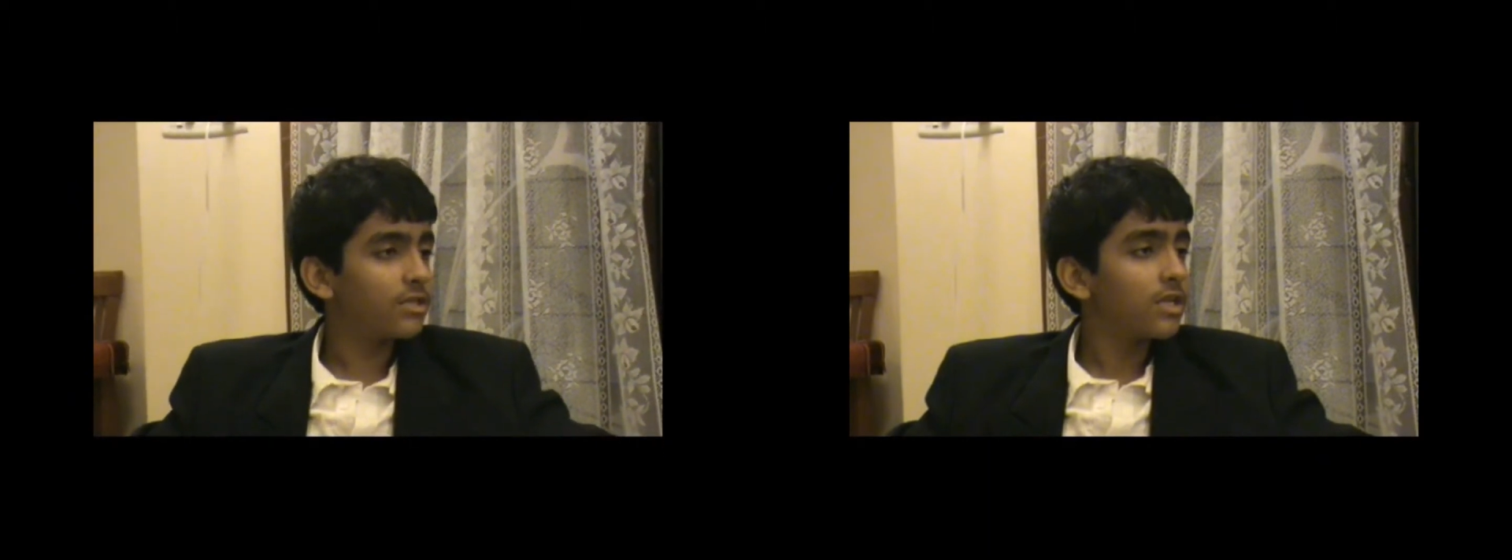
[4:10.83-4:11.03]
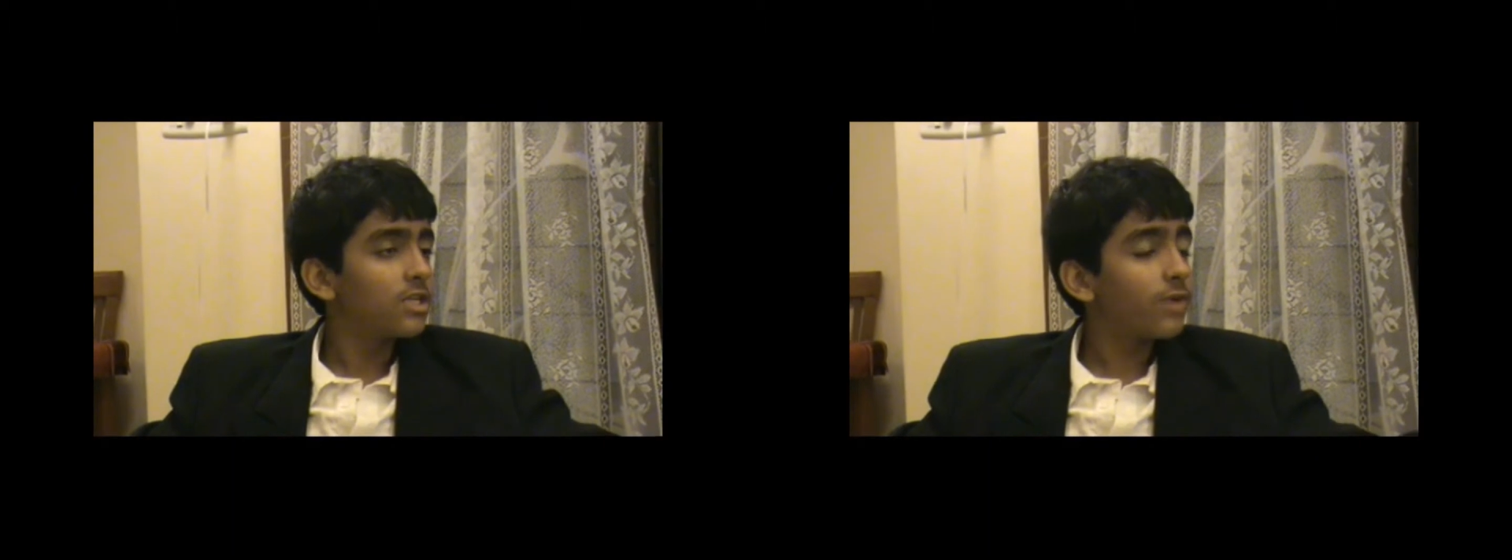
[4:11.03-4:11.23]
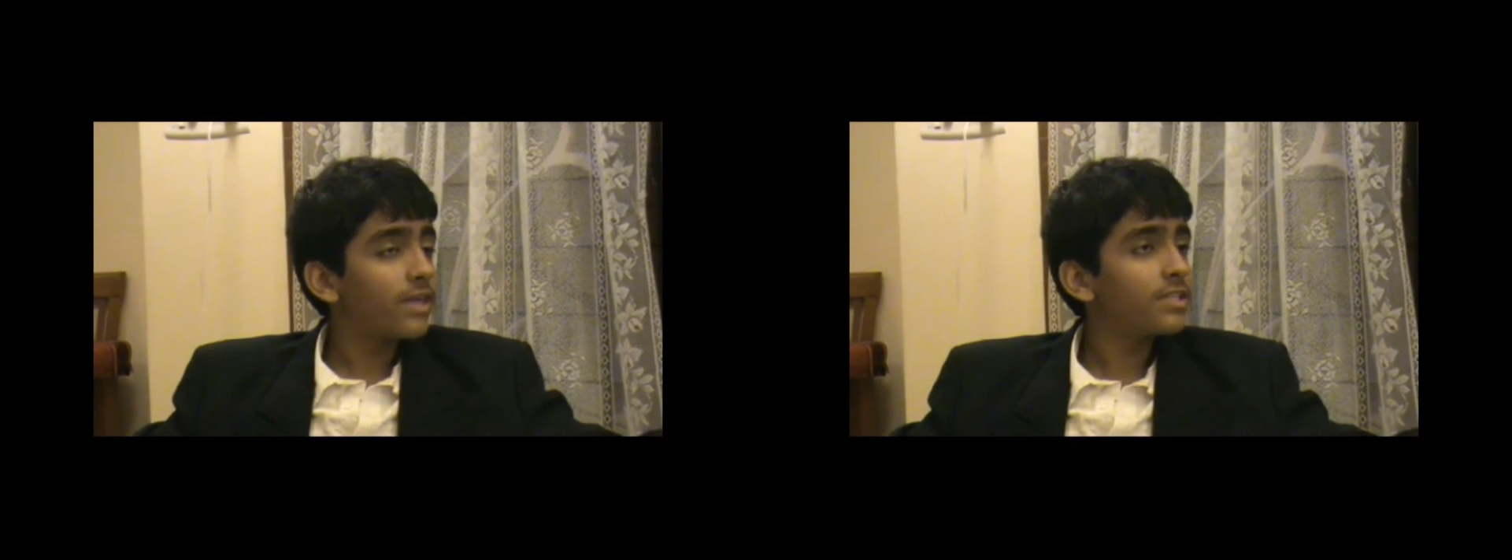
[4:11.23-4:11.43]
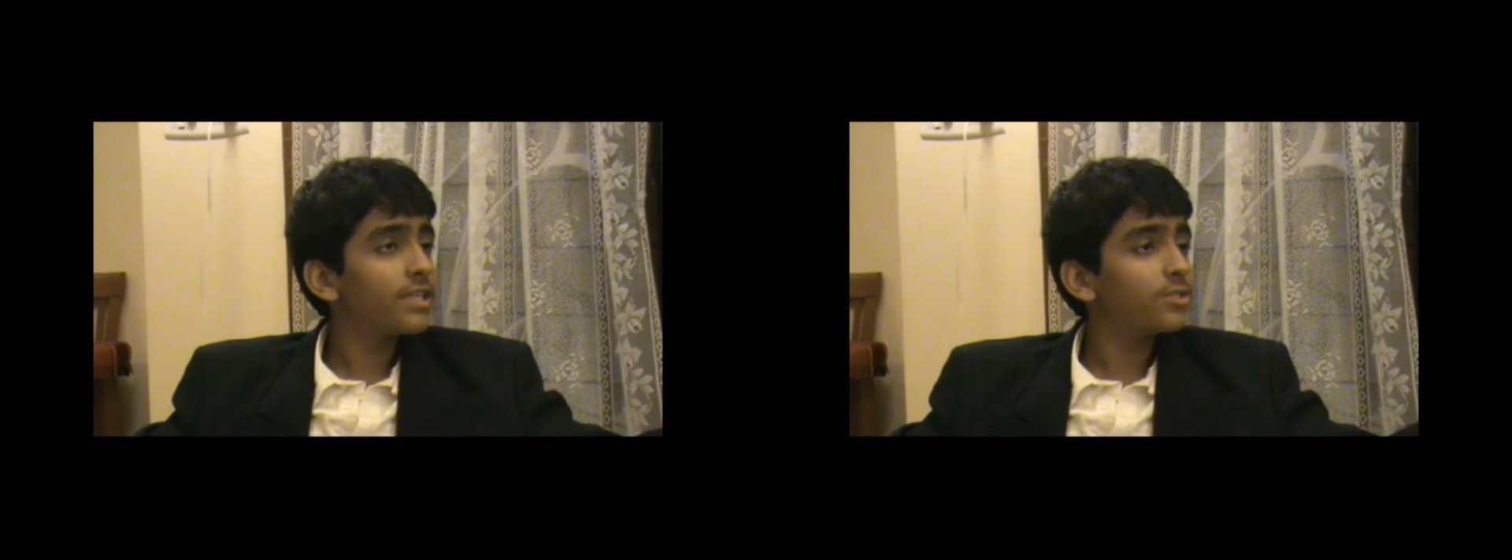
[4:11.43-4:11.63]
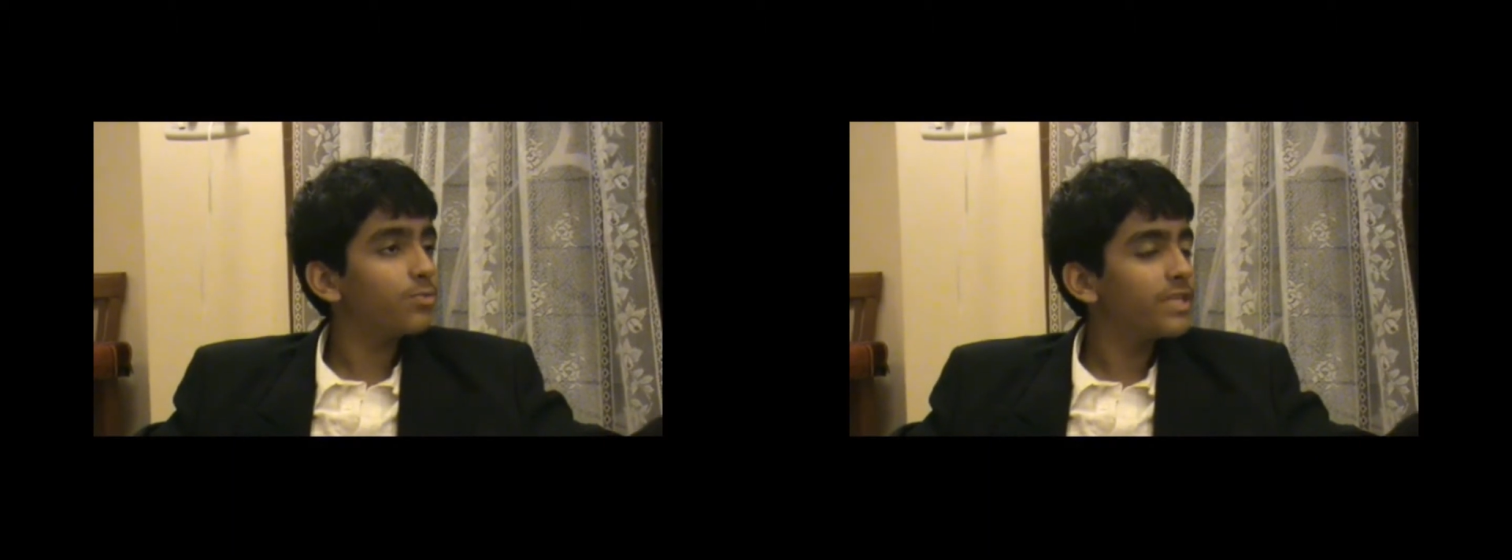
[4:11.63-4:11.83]
So I
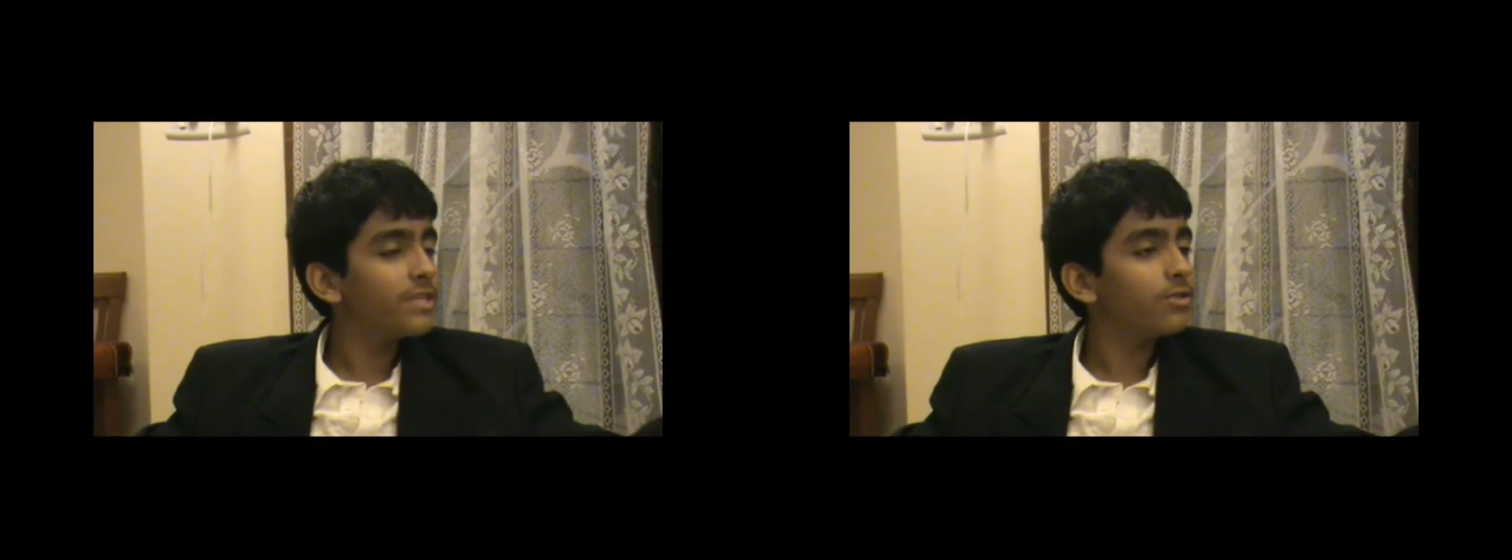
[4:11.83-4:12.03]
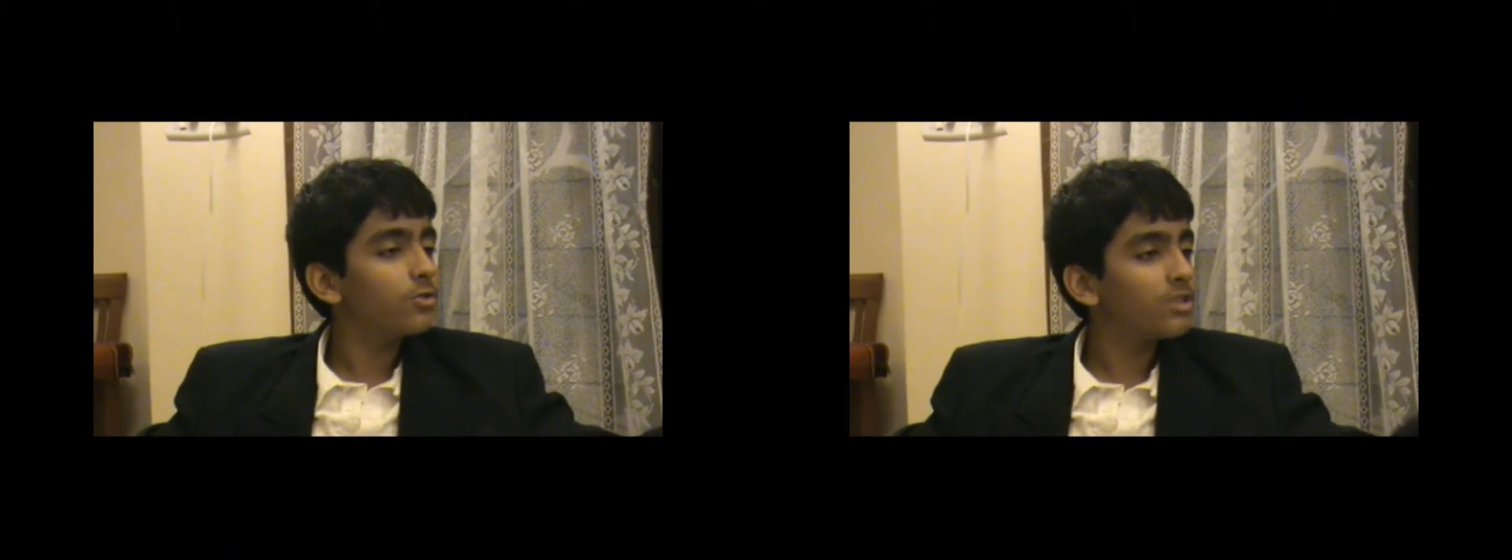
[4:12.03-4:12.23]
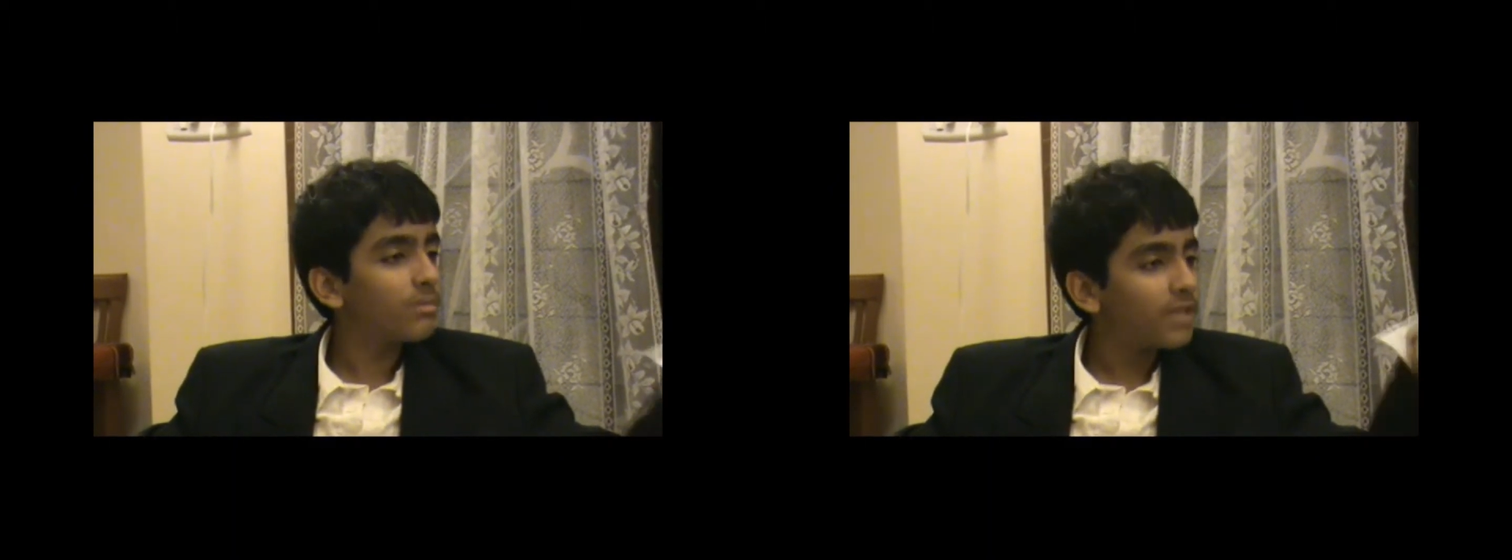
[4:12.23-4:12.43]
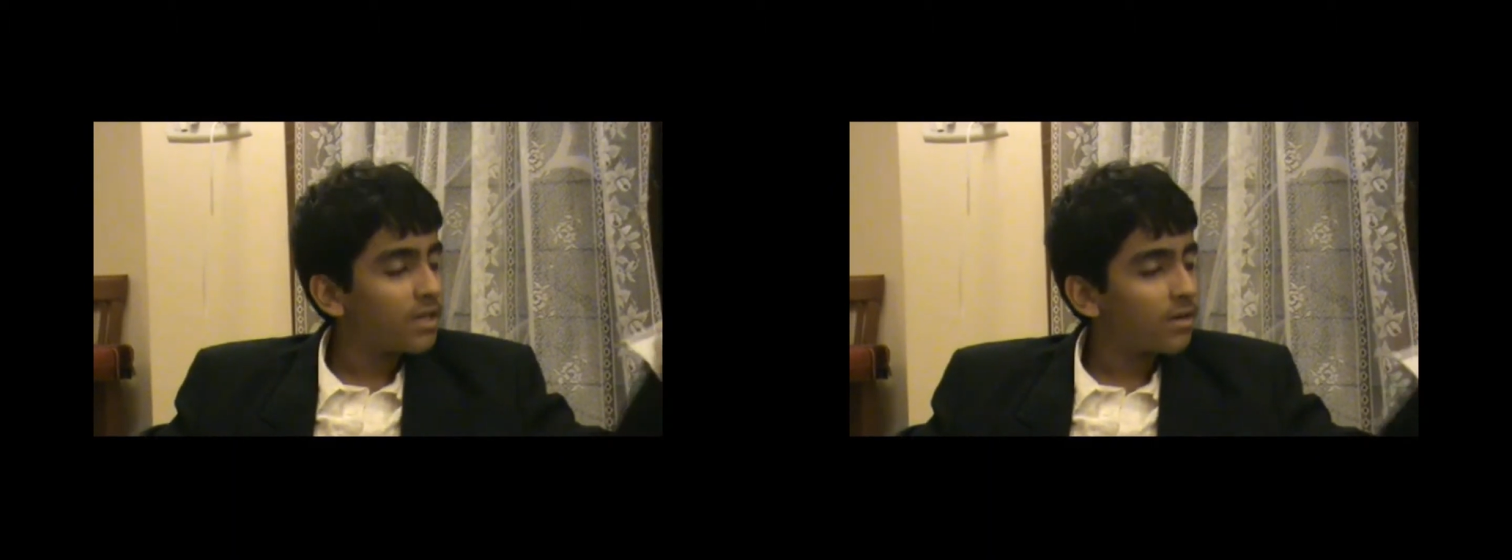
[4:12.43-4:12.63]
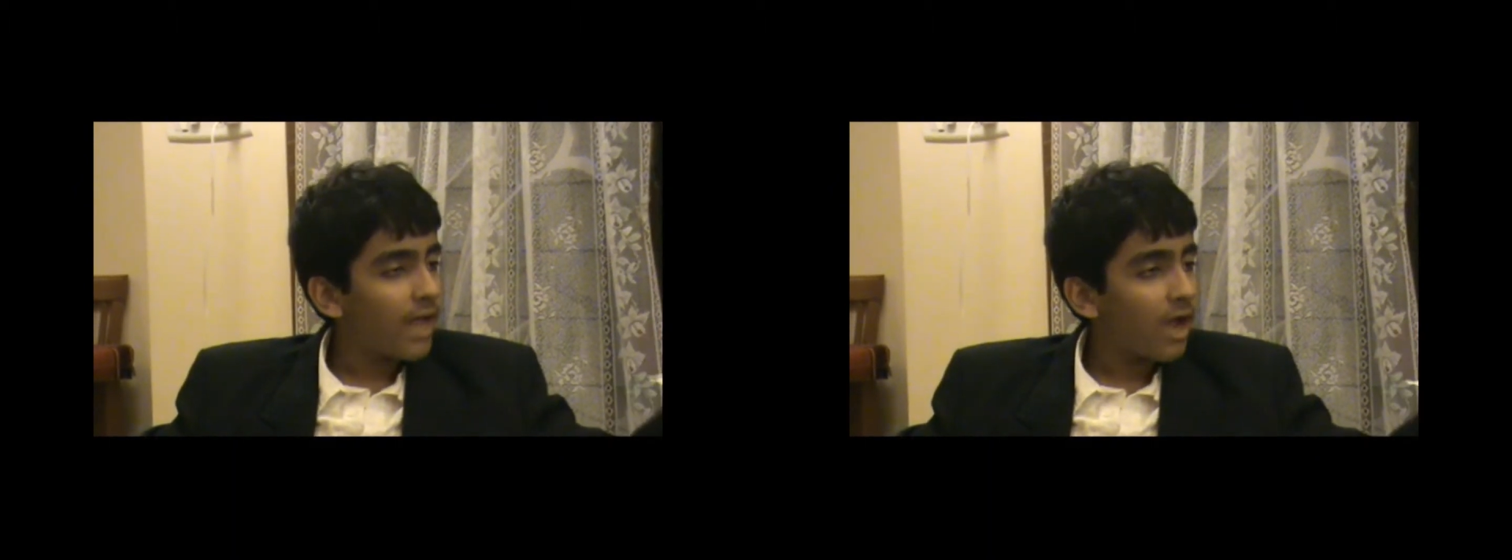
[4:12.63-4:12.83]
suggest we need to do something
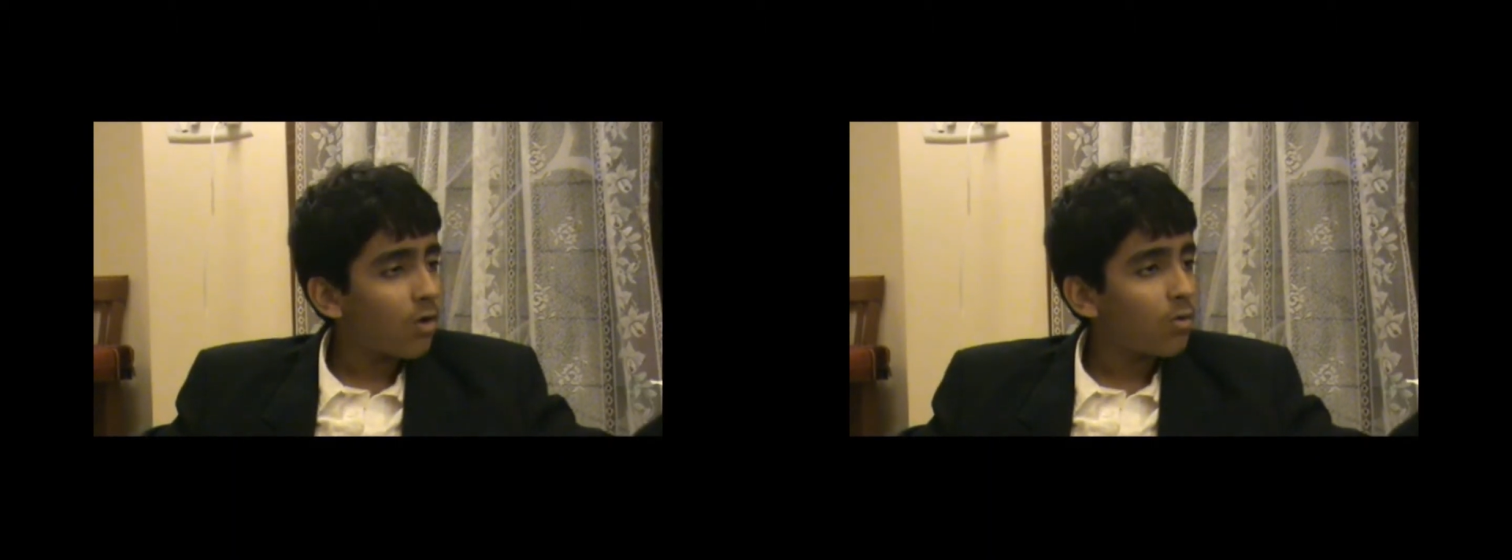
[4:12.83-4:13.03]
now,